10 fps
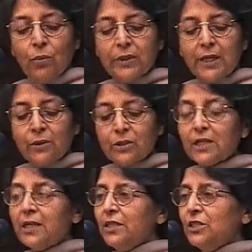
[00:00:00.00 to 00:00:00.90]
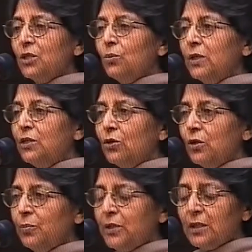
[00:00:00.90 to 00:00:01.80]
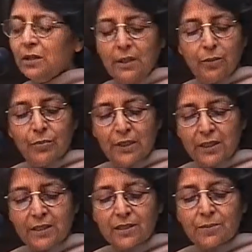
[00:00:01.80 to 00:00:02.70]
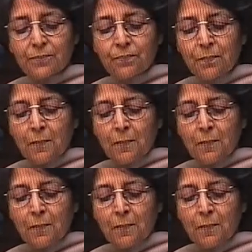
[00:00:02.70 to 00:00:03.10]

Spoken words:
without engaging with European imperialism.